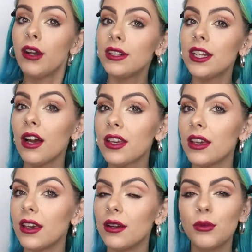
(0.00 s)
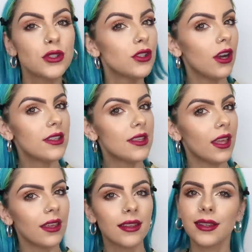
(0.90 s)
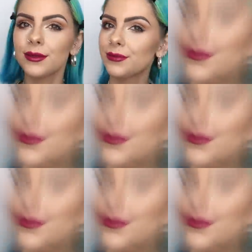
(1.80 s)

I really like it. What do you guys think?